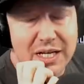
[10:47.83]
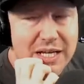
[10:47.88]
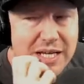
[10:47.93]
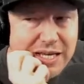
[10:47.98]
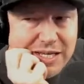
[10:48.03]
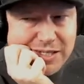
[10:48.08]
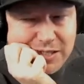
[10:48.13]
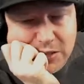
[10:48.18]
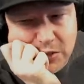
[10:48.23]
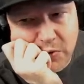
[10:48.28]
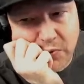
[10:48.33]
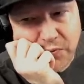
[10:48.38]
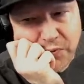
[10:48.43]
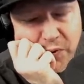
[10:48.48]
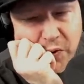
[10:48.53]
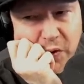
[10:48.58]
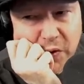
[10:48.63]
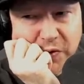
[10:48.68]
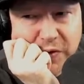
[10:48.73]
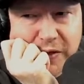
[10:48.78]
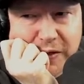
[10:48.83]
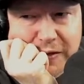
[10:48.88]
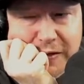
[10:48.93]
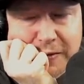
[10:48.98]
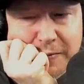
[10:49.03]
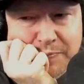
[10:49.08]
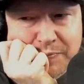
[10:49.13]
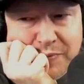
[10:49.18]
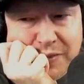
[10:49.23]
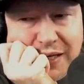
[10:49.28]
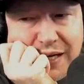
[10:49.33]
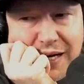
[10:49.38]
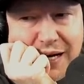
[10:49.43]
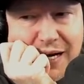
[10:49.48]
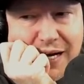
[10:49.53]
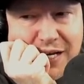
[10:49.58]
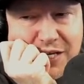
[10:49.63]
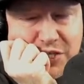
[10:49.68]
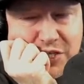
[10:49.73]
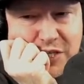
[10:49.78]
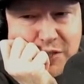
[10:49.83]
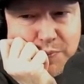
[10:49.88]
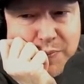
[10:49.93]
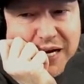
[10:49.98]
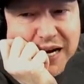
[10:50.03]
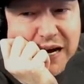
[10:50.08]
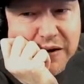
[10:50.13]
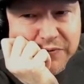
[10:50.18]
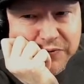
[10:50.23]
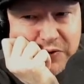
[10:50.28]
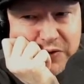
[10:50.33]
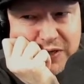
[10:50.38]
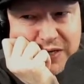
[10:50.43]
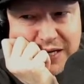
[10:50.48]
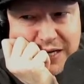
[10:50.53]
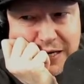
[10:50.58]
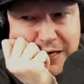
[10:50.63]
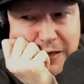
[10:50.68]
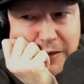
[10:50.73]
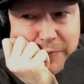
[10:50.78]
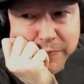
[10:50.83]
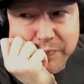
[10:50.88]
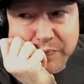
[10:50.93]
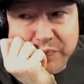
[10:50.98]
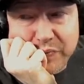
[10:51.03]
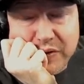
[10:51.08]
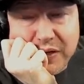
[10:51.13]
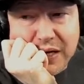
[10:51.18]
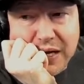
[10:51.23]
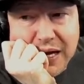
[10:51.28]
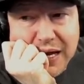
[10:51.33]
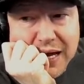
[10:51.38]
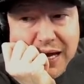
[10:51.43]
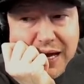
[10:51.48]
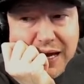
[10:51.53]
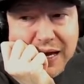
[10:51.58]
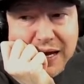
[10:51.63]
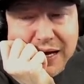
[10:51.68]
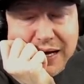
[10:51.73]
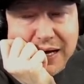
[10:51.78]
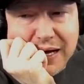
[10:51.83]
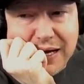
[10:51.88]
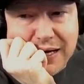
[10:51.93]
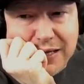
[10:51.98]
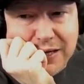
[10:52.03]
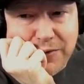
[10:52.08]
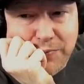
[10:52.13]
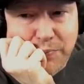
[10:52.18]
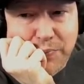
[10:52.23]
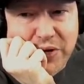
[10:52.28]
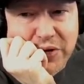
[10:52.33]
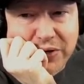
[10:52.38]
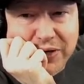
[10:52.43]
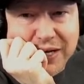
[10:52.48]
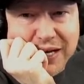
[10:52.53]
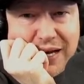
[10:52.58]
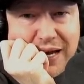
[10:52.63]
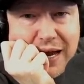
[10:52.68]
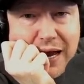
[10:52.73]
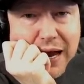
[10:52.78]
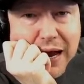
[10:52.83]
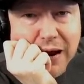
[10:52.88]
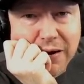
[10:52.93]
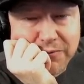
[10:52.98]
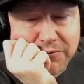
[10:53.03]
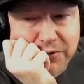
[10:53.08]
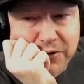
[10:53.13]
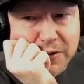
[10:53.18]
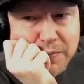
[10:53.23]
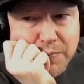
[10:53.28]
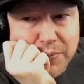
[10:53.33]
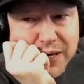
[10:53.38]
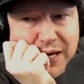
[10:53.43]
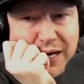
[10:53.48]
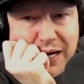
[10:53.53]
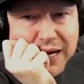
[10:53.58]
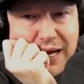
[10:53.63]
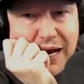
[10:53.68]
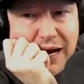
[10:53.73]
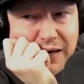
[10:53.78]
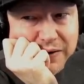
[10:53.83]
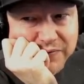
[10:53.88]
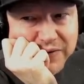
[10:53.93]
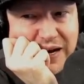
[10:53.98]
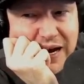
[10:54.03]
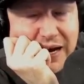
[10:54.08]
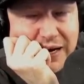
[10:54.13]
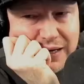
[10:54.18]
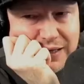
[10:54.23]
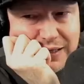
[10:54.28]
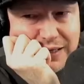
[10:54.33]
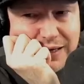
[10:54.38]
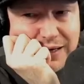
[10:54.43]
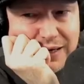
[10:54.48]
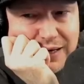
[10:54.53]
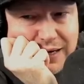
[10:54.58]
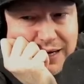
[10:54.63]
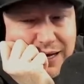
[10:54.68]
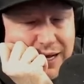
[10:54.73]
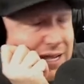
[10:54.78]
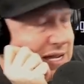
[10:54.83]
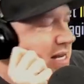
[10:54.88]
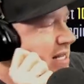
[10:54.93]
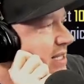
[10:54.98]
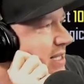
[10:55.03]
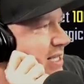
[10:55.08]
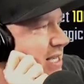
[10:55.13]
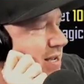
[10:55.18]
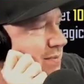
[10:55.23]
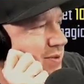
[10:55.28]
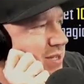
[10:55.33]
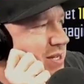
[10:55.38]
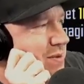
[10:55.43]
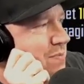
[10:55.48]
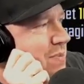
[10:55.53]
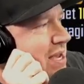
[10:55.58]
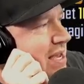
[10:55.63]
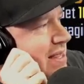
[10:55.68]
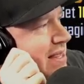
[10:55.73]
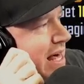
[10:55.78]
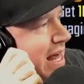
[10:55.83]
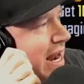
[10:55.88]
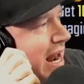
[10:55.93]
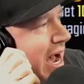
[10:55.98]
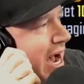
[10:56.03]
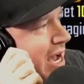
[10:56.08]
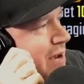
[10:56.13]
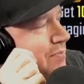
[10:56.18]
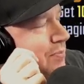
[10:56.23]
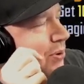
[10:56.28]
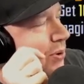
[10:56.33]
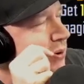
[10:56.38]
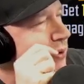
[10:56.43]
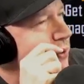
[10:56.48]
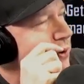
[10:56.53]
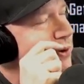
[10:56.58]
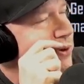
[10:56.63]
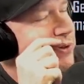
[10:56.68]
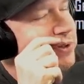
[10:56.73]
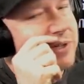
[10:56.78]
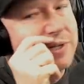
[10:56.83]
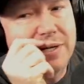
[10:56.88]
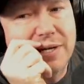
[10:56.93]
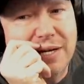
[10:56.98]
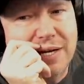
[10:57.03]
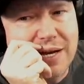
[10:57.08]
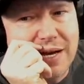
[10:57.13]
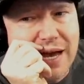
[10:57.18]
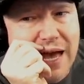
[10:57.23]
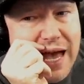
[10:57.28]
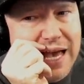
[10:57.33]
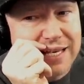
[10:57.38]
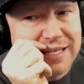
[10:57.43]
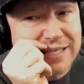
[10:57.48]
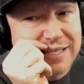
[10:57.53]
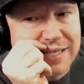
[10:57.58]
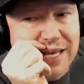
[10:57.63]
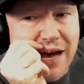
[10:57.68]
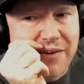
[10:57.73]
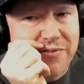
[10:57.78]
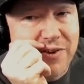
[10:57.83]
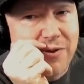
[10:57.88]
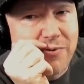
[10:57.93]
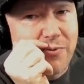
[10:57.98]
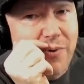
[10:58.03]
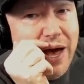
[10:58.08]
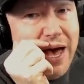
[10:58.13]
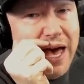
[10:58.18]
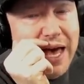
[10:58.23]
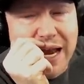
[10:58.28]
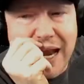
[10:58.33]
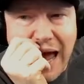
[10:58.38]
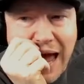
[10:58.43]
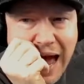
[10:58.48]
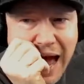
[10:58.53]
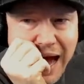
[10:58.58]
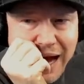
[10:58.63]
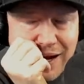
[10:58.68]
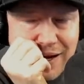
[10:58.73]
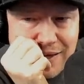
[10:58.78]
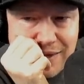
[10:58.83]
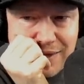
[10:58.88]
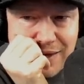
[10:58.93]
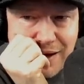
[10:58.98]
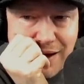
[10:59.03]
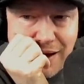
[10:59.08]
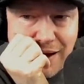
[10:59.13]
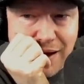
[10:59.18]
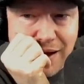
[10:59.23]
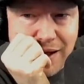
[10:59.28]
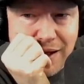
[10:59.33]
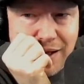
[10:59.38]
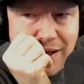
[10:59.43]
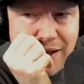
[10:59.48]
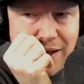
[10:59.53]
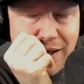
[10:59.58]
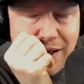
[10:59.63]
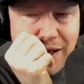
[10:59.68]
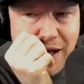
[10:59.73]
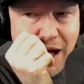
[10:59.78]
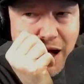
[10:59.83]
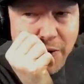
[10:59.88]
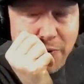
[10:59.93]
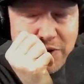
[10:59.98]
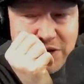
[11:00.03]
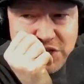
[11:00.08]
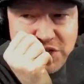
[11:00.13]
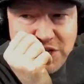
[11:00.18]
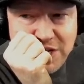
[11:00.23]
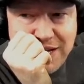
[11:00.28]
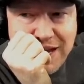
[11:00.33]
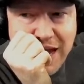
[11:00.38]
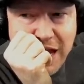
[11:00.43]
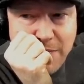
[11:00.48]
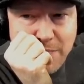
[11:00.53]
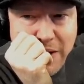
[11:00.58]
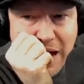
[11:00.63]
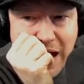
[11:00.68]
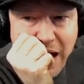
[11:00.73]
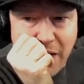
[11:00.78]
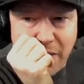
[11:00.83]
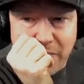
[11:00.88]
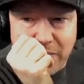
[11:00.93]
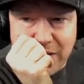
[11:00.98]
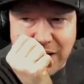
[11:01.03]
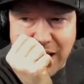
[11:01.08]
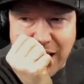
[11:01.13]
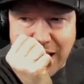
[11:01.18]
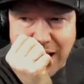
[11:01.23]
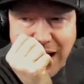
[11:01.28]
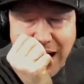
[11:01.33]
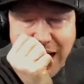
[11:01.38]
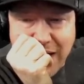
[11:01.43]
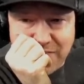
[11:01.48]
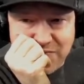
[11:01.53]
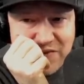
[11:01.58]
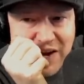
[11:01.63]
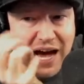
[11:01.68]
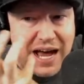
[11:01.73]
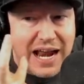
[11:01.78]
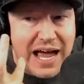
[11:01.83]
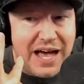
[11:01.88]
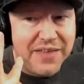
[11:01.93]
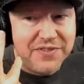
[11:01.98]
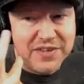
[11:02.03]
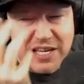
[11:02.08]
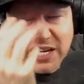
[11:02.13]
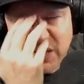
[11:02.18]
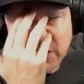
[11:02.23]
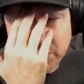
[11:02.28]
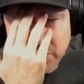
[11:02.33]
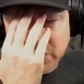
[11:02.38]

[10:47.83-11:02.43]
is twofold. Uh, she's been out for a year and they're milking every penny out of Agatha. And it seems to me that I pulled a seven red Agatha uh, when she came out and I have not had the yellow